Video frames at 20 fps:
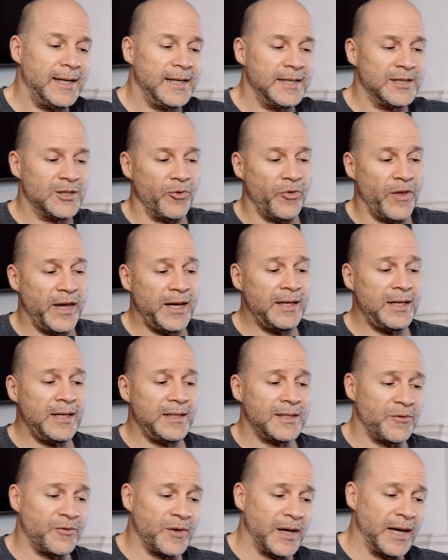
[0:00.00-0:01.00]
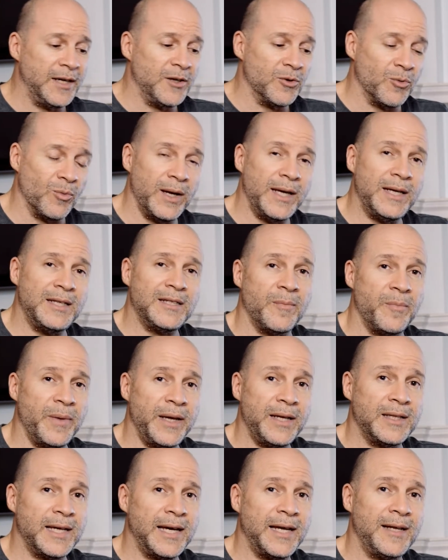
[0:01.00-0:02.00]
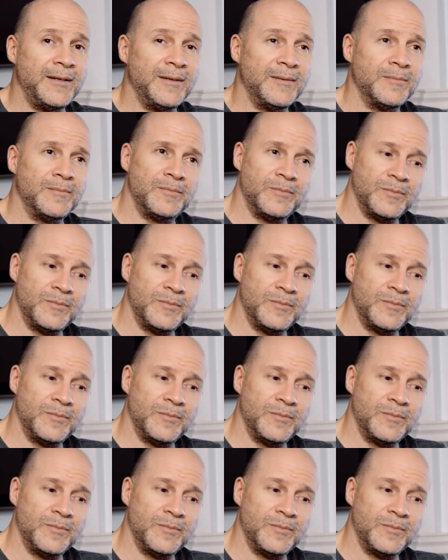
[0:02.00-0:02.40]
So they need to find a way to make that